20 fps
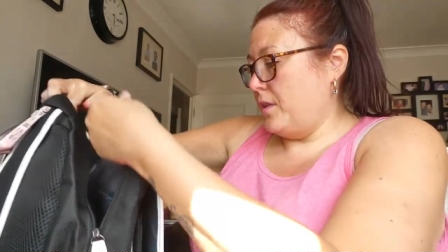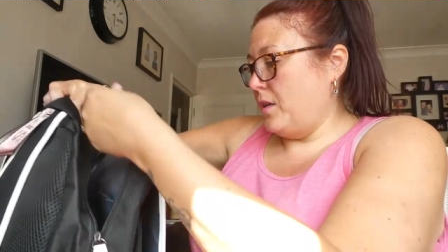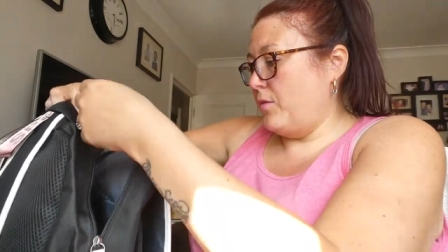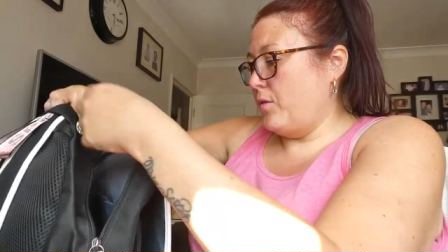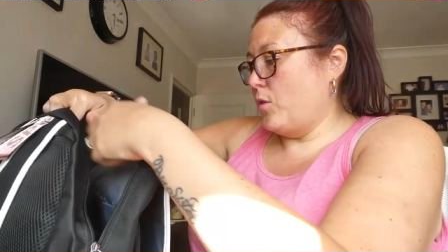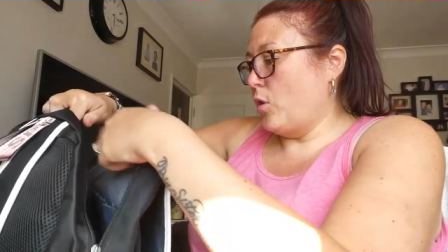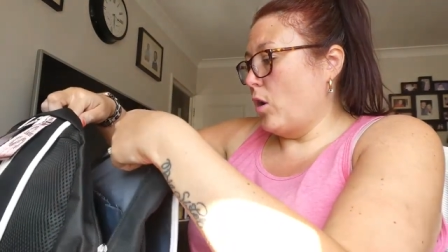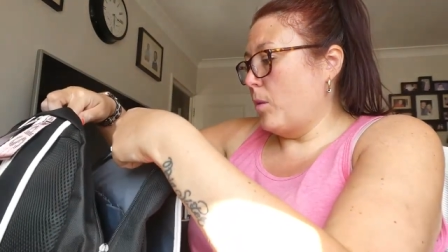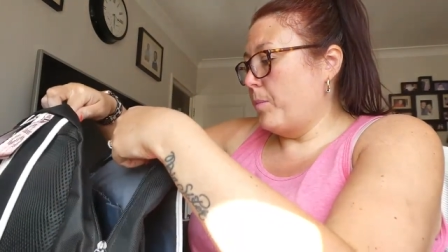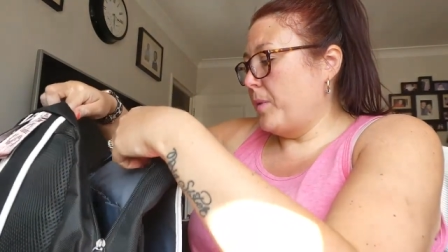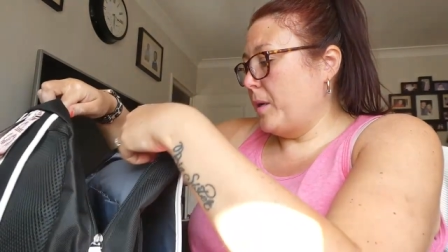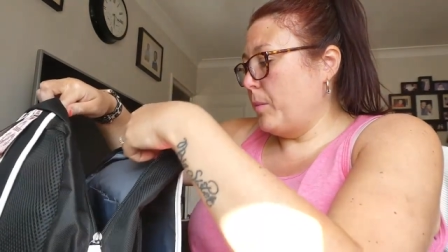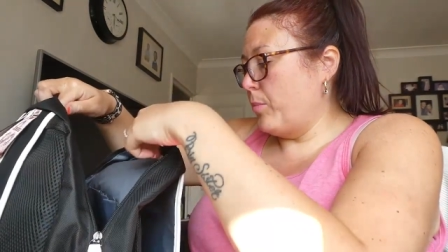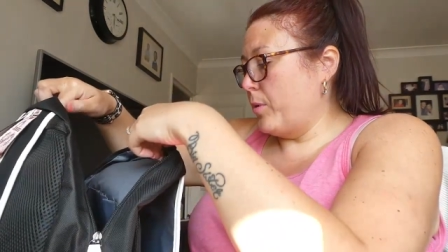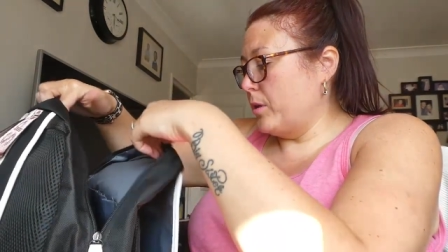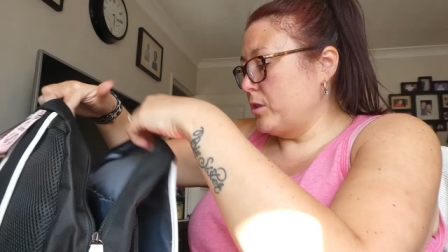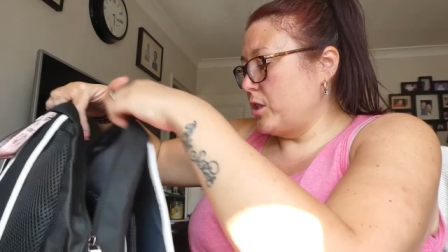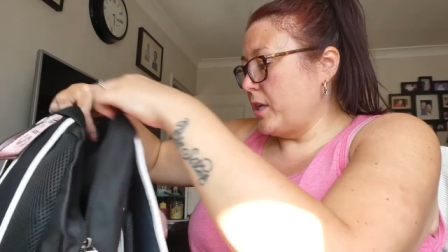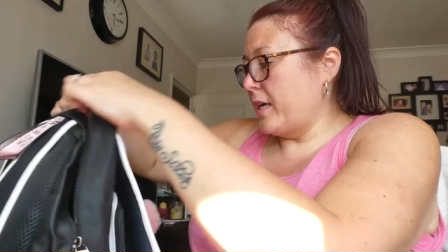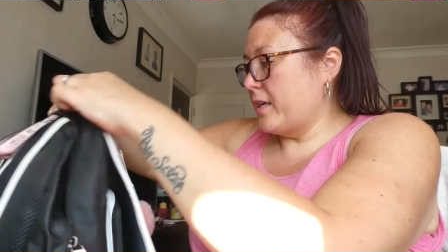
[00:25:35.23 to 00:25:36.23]
if you've got a big
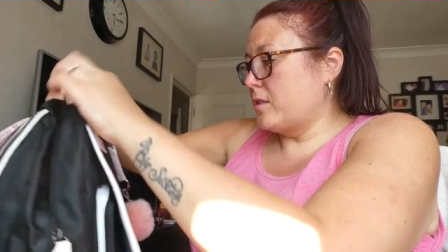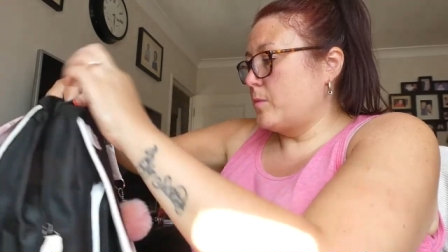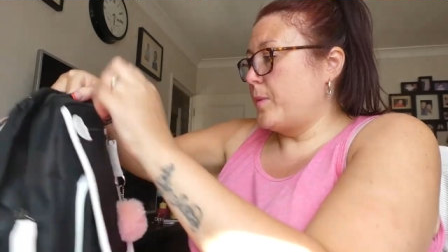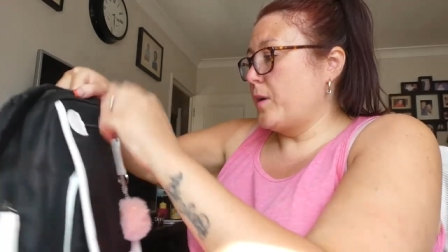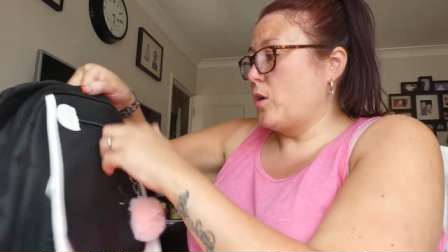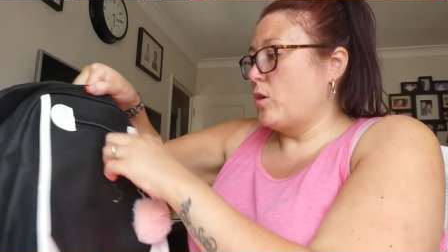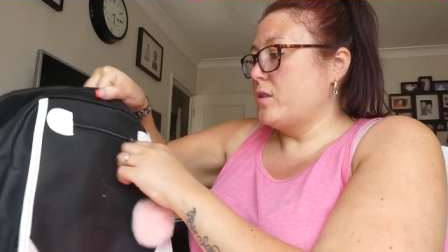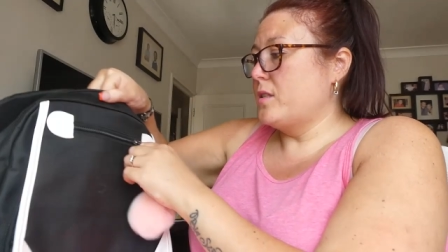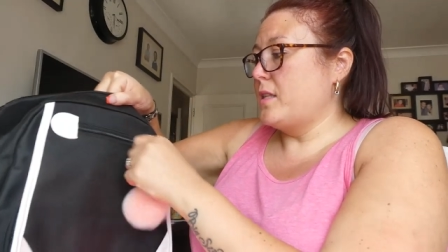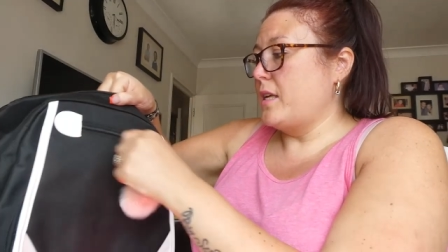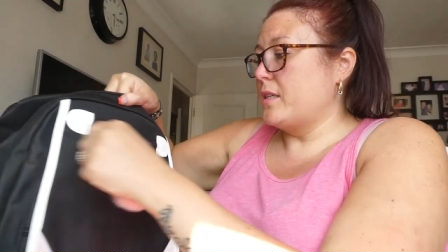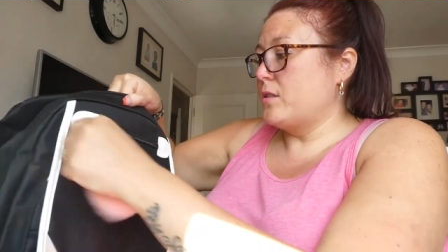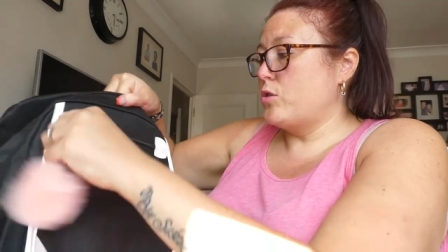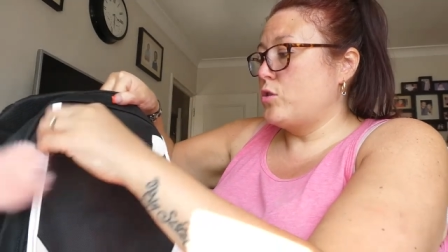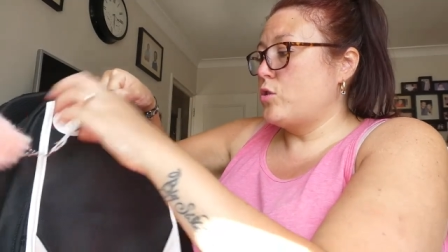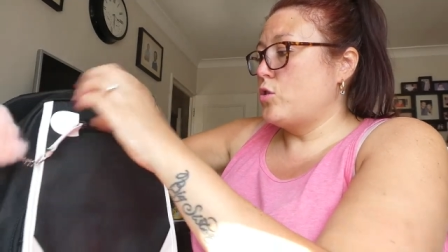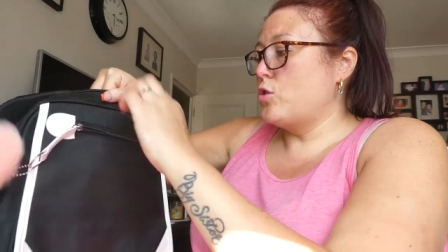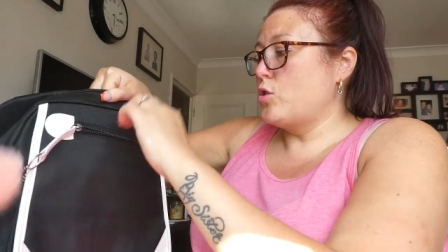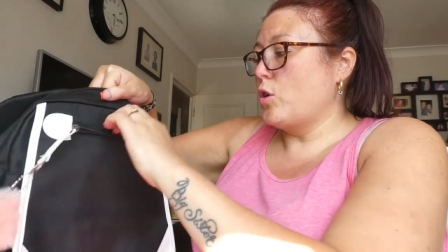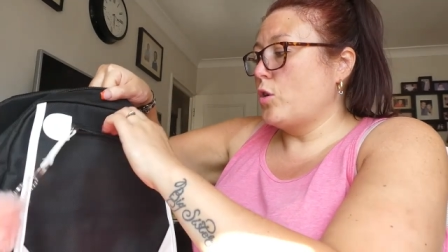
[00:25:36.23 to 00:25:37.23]
project because there's
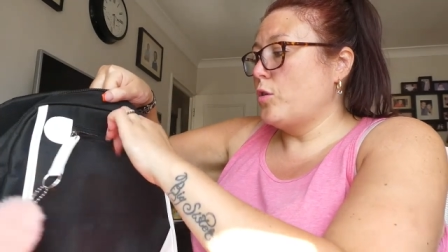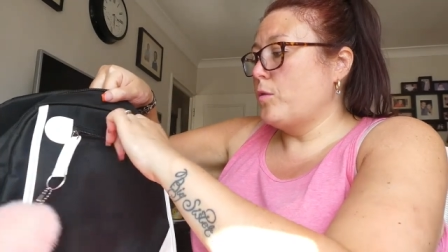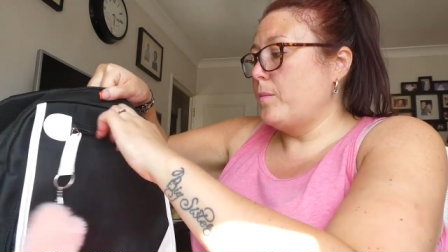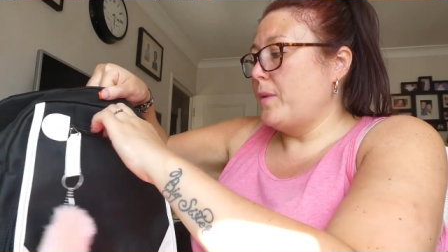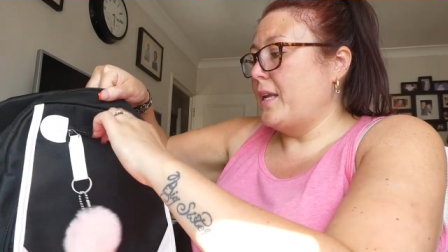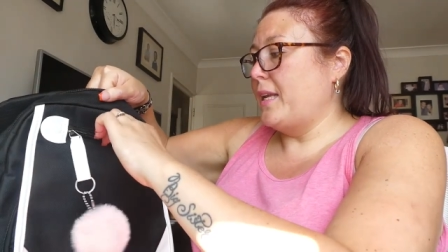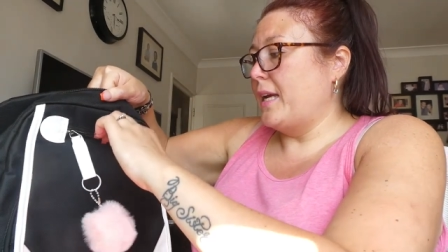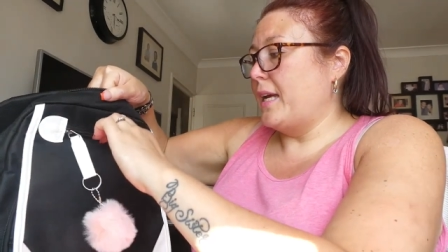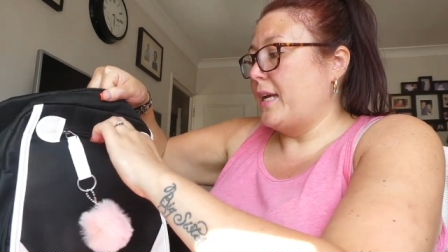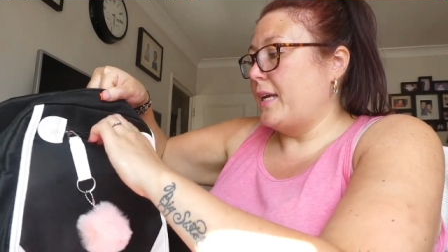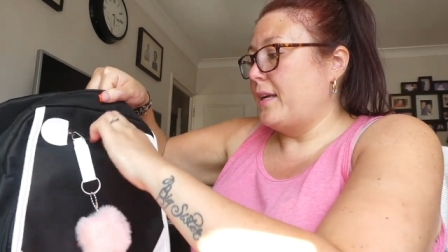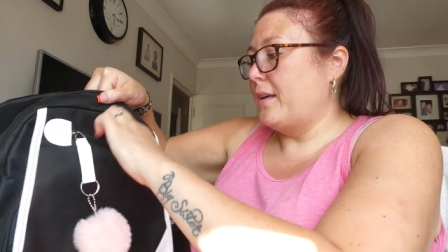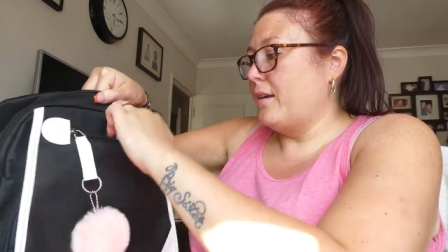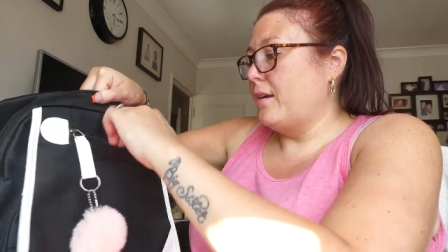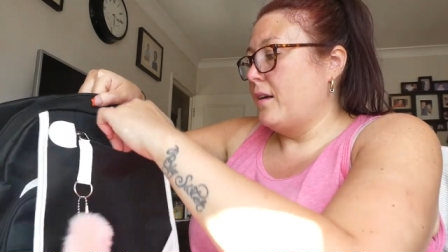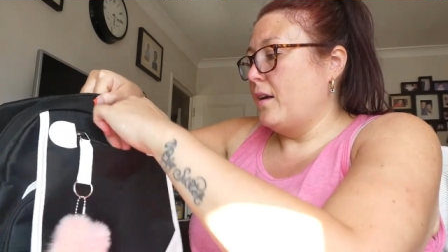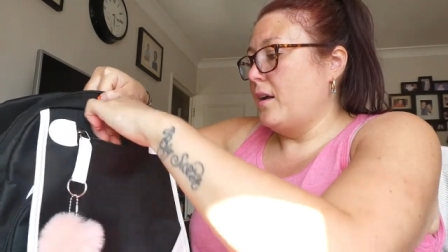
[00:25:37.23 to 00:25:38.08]
so many